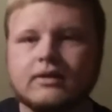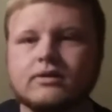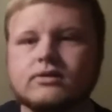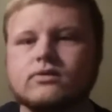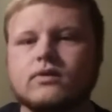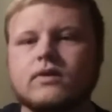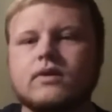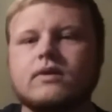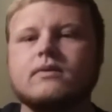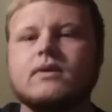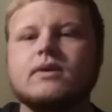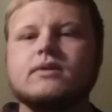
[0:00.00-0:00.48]

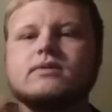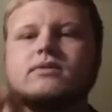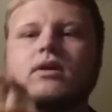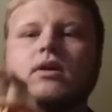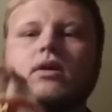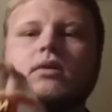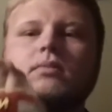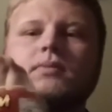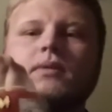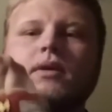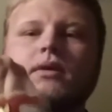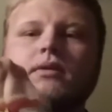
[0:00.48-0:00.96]
So anyways, I'm
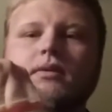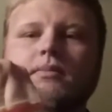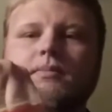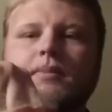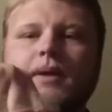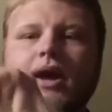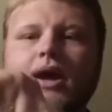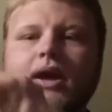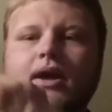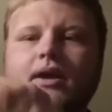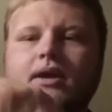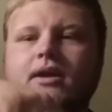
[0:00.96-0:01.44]
going to open up the
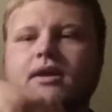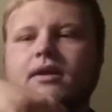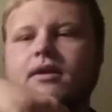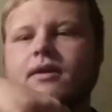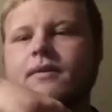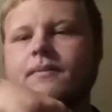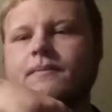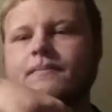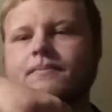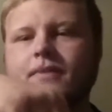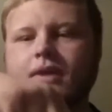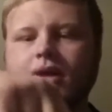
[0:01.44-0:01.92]
pack
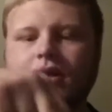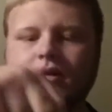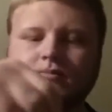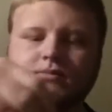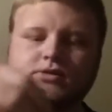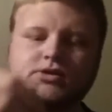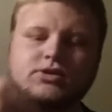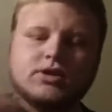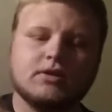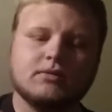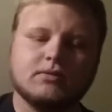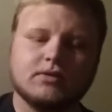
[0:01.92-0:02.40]
here, and I'm
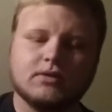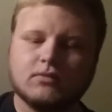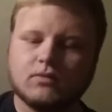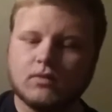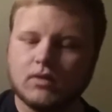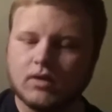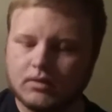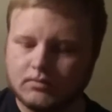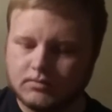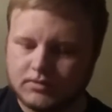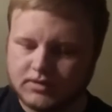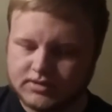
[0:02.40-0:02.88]
going to show you what the
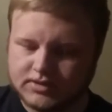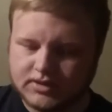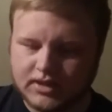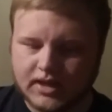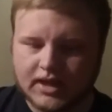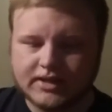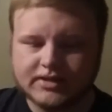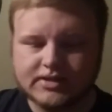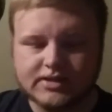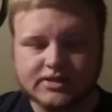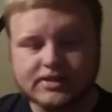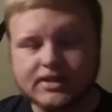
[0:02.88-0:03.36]
worm looks
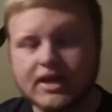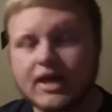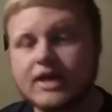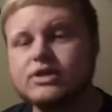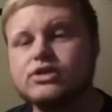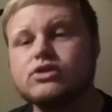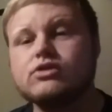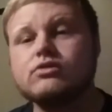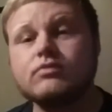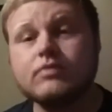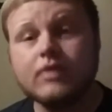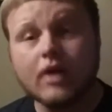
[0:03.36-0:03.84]
like, just in
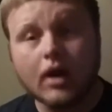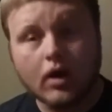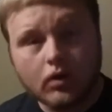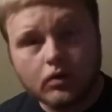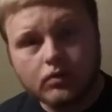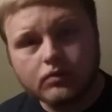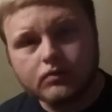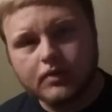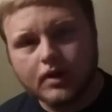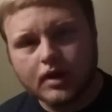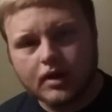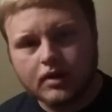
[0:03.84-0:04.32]
case you
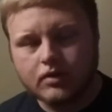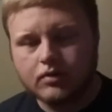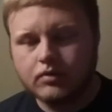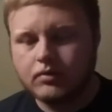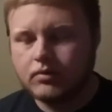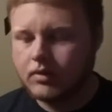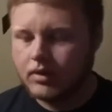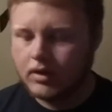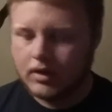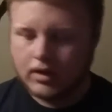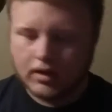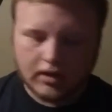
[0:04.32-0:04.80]
don't
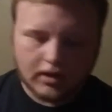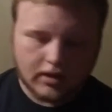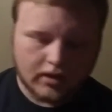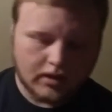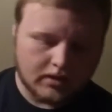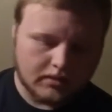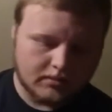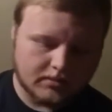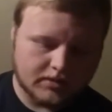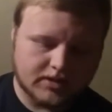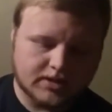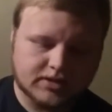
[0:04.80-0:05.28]
know.
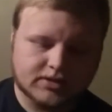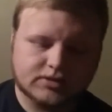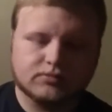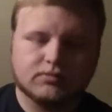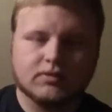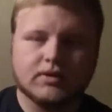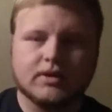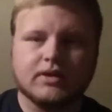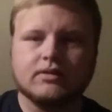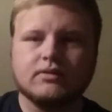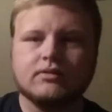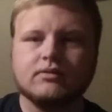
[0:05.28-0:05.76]
But this is
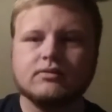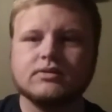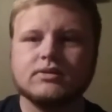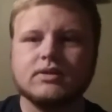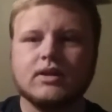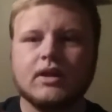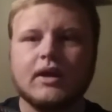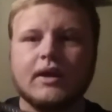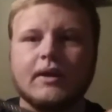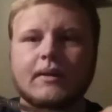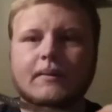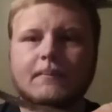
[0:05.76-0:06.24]
what it looks
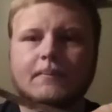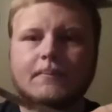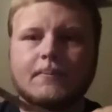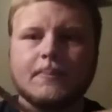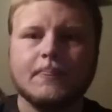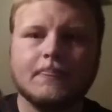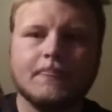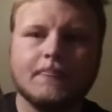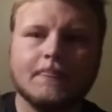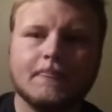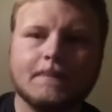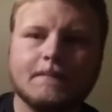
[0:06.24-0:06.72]
like.
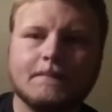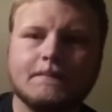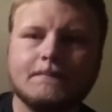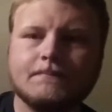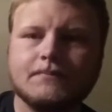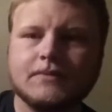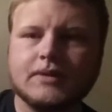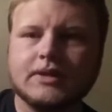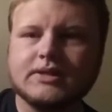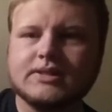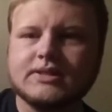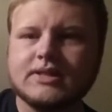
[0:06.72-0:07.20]

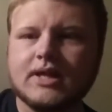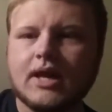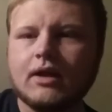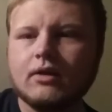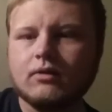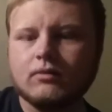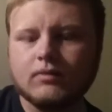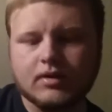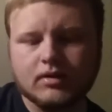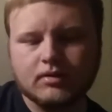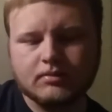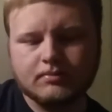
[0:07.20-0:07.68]
It's not
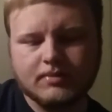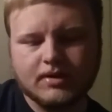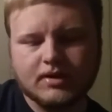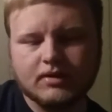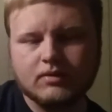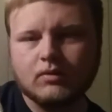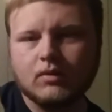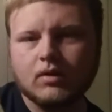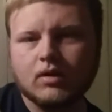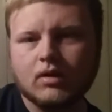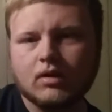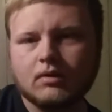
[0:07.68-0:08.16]
a real big
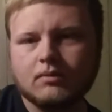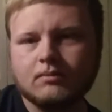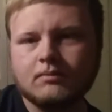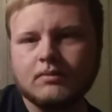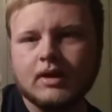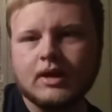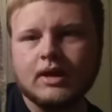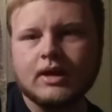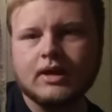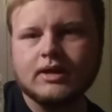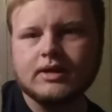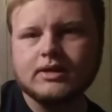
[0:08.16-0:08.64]
worm.
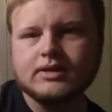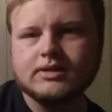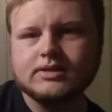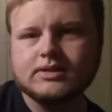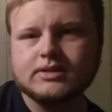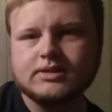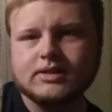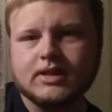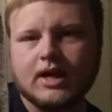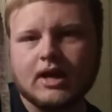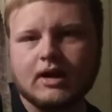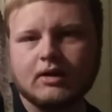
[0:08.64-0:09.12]

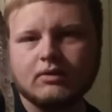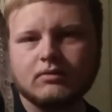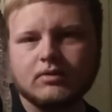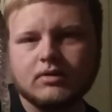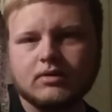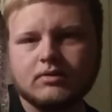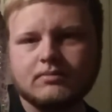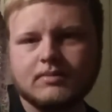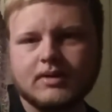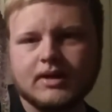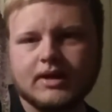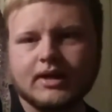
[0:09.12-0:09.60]
It's not
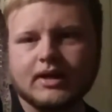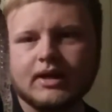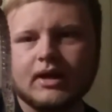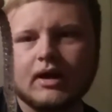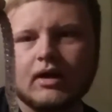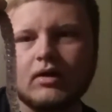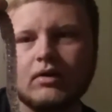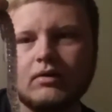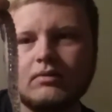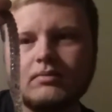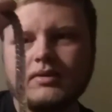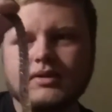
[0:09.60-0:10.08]
real big at
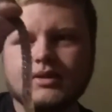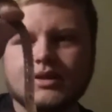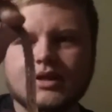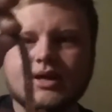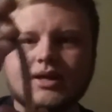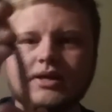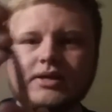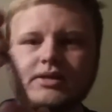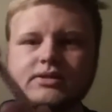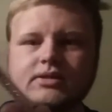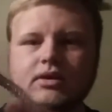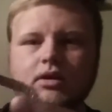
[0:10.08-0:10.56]
all, but
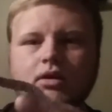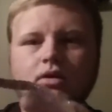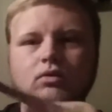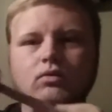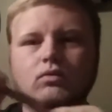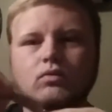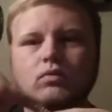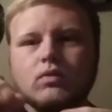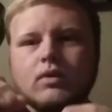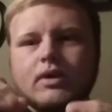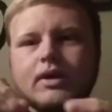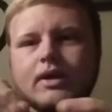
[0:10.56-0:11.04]
these are
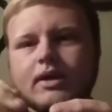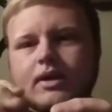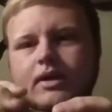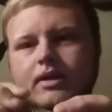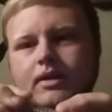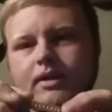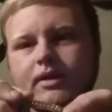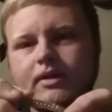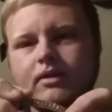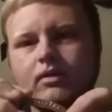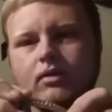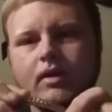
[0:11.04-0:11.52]

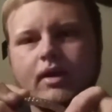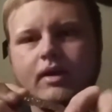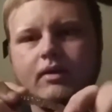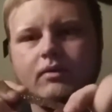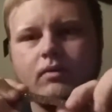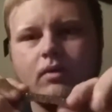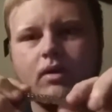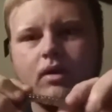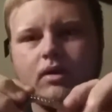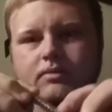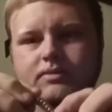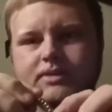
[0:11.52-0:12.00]
really great
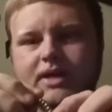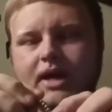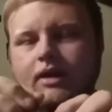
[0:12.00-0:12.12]
worms.